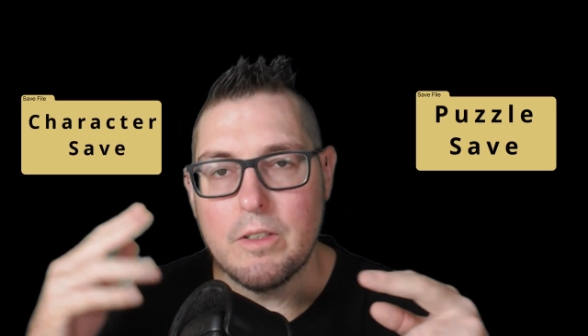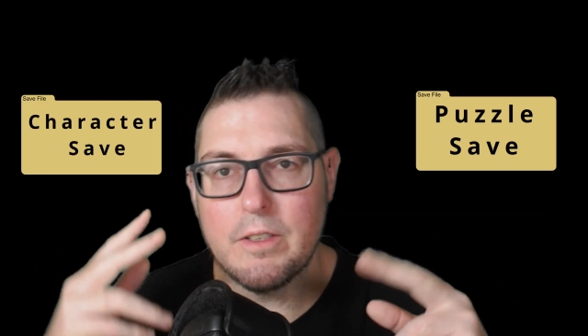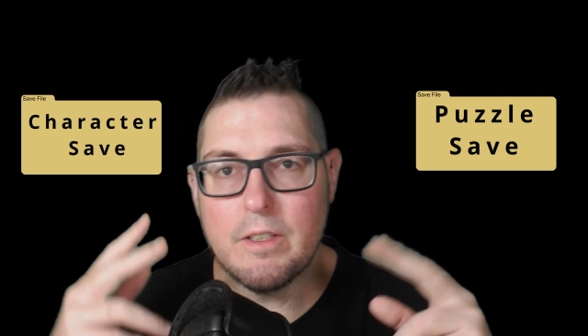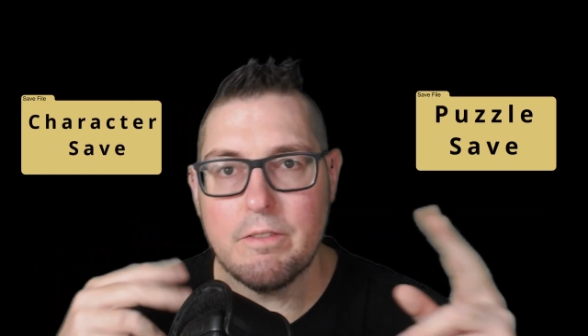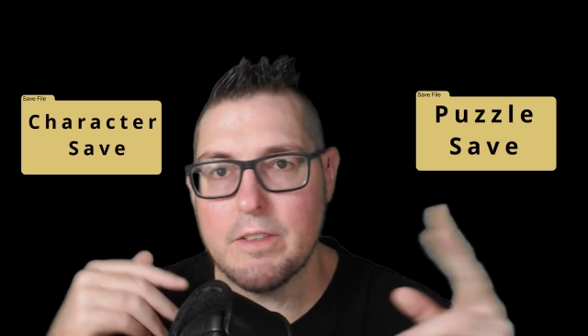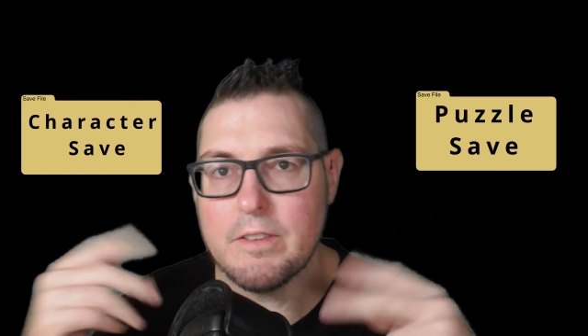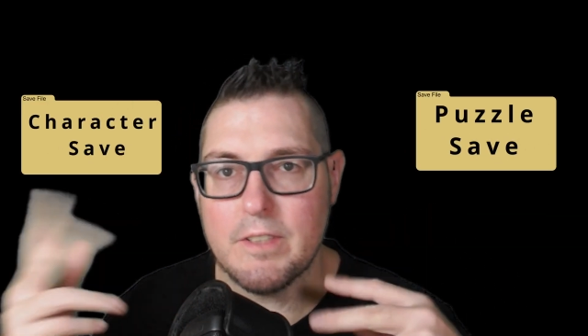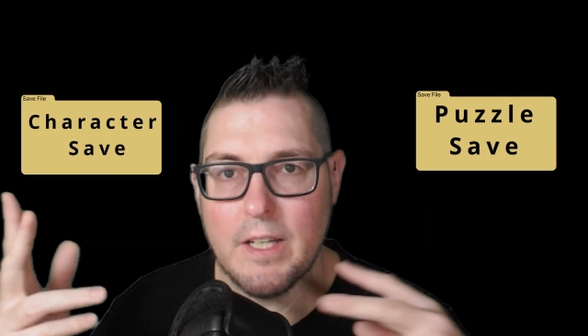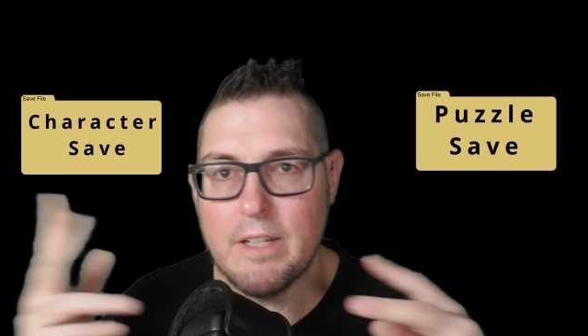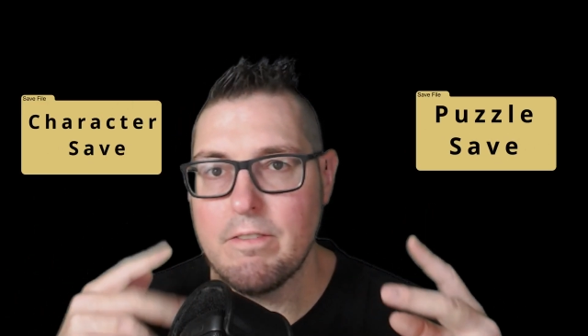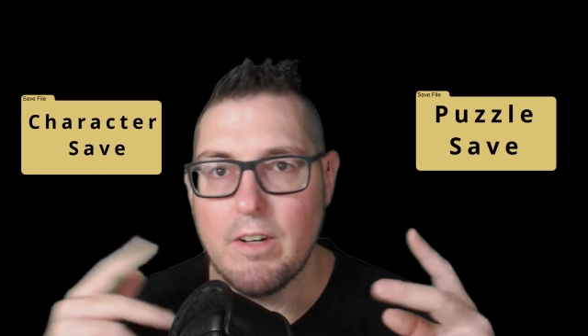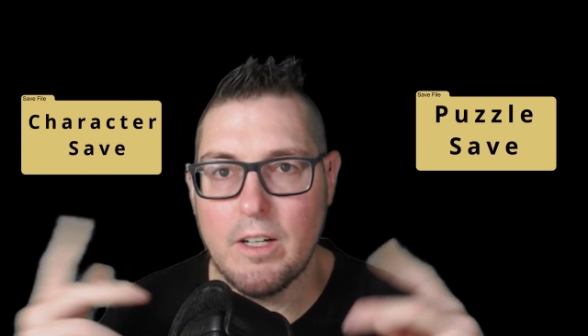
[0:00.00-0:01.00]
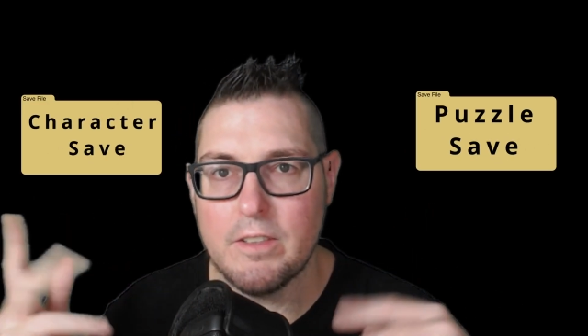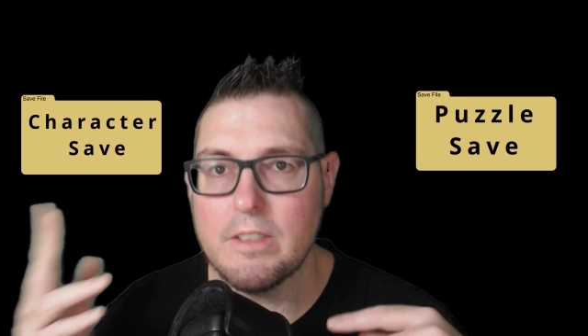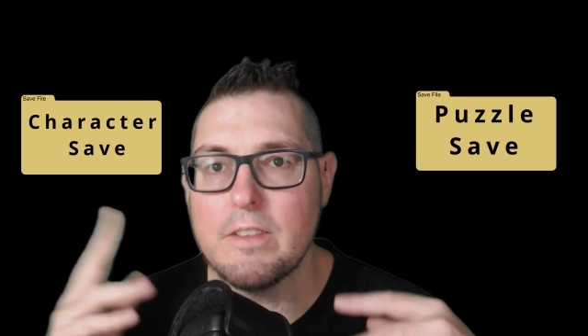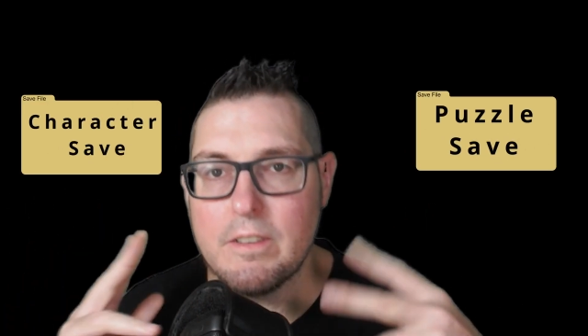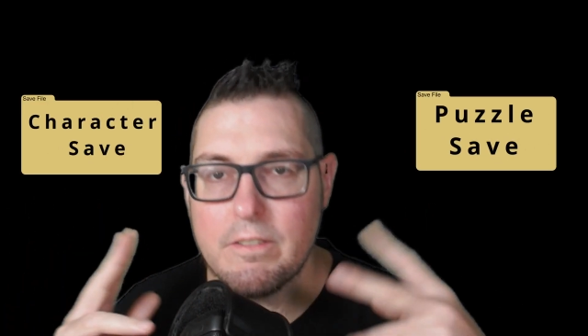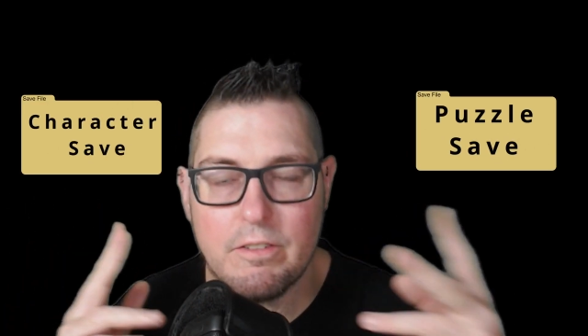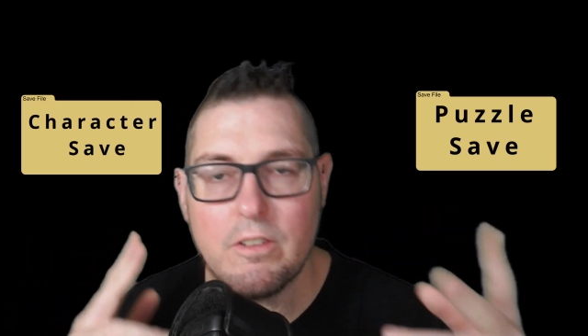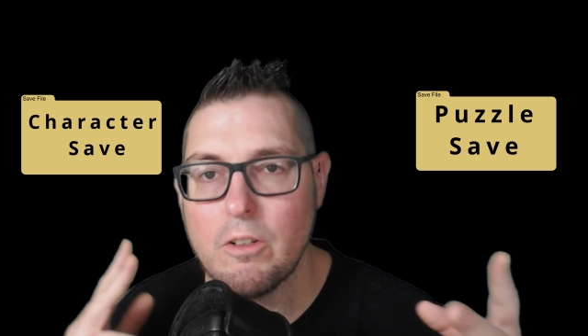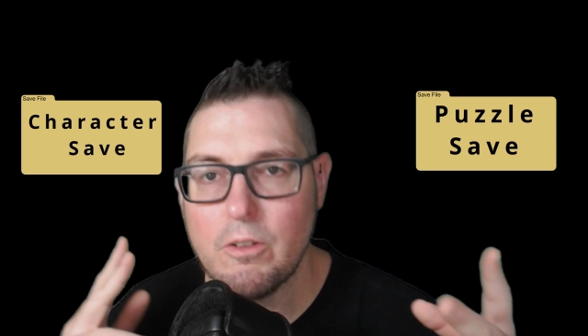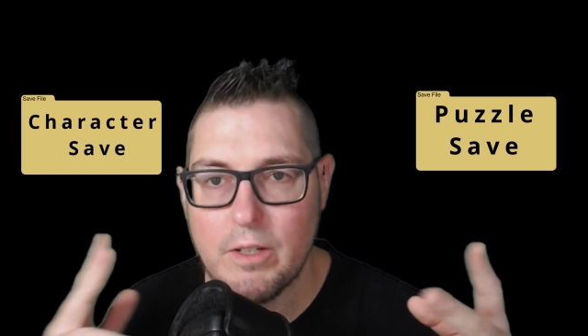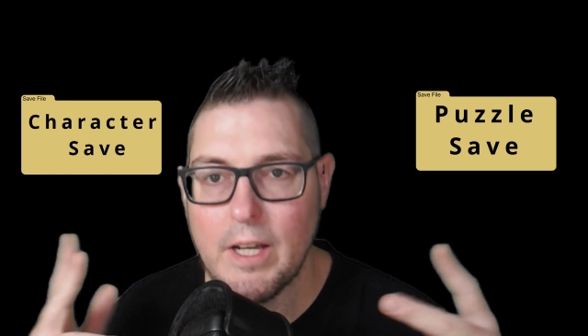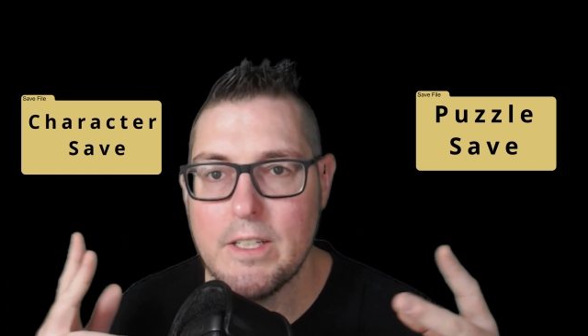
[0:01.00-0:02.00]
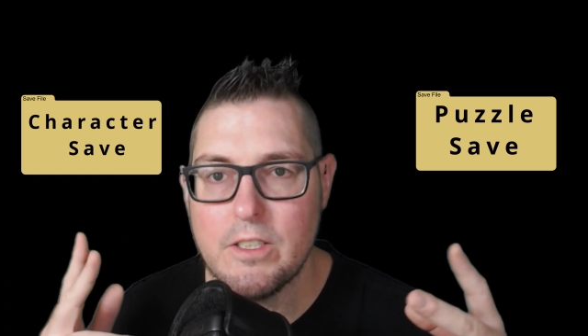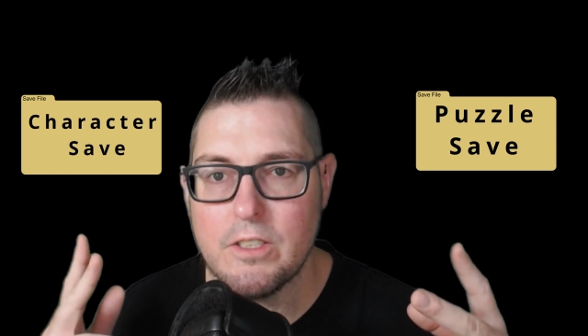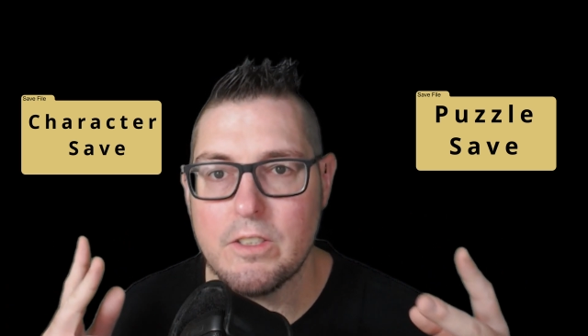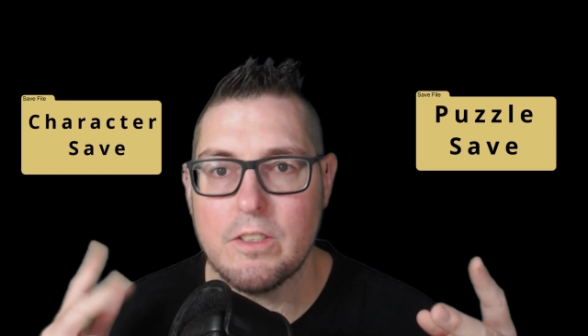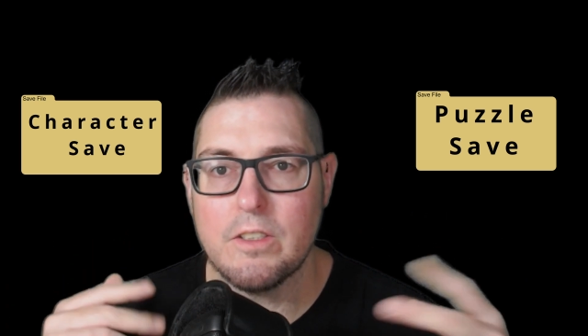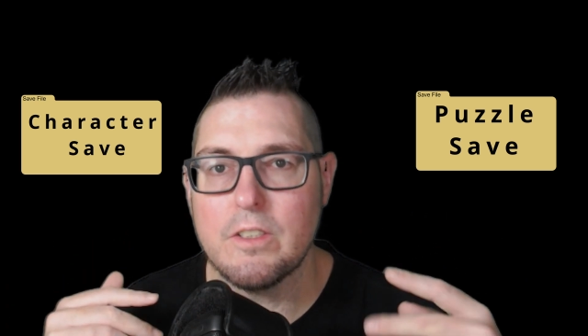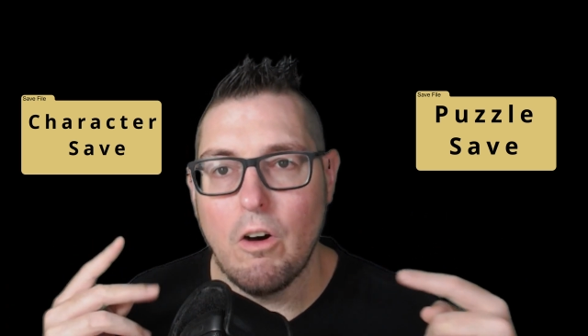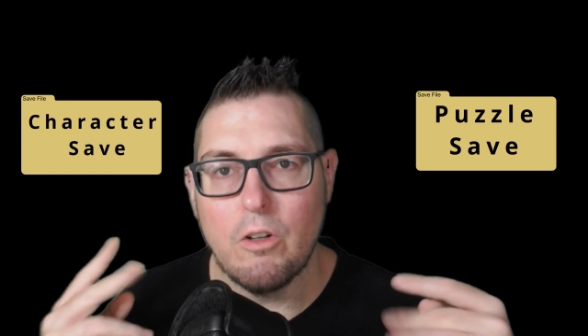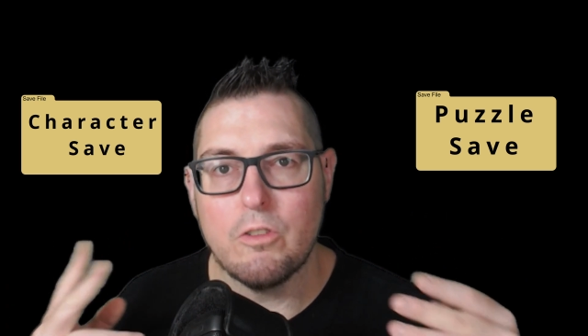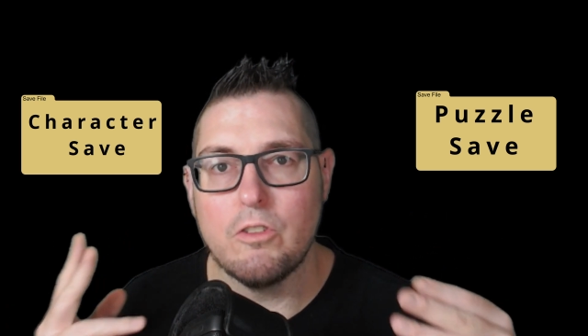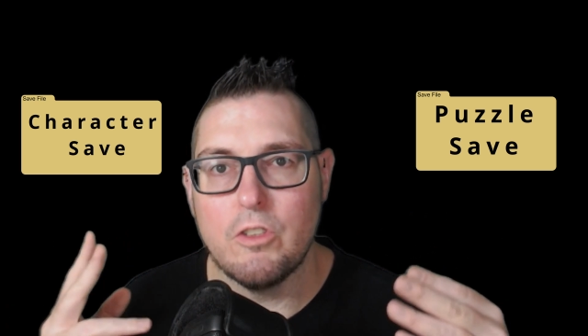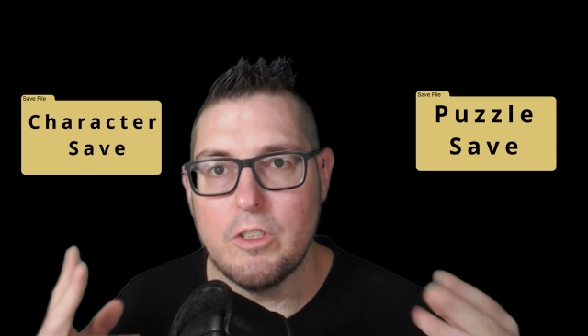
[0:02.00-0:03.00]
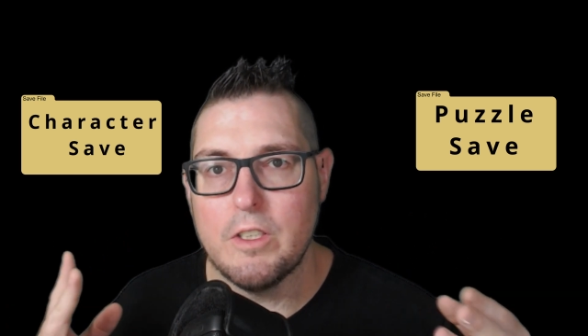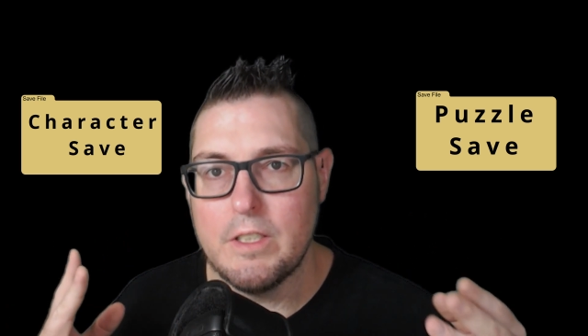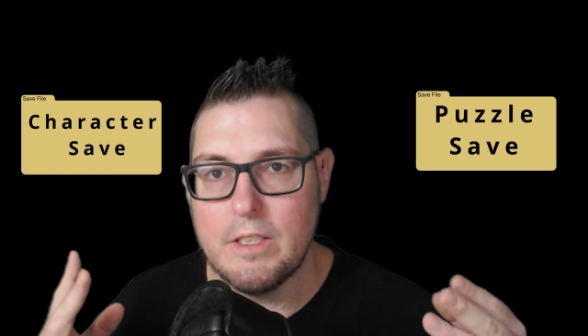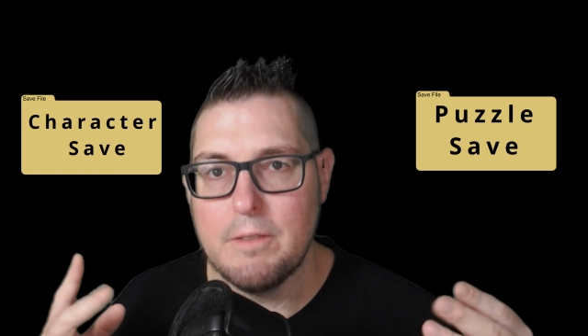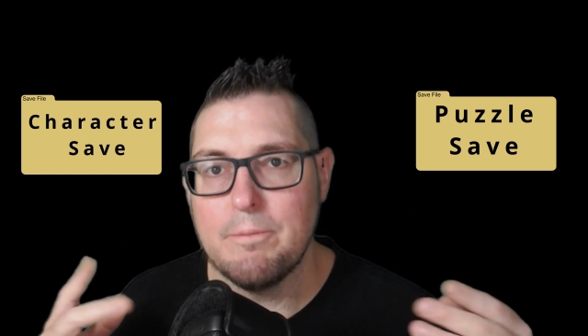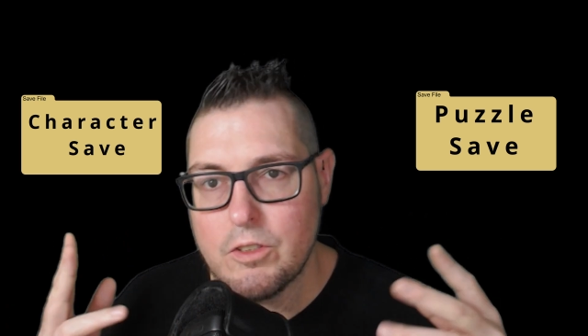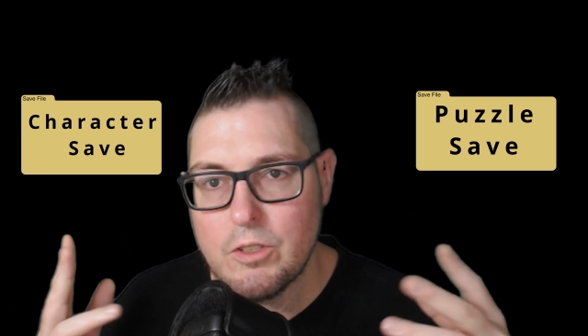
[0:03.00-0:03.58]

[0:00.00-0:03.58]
different save files in different locations on Unity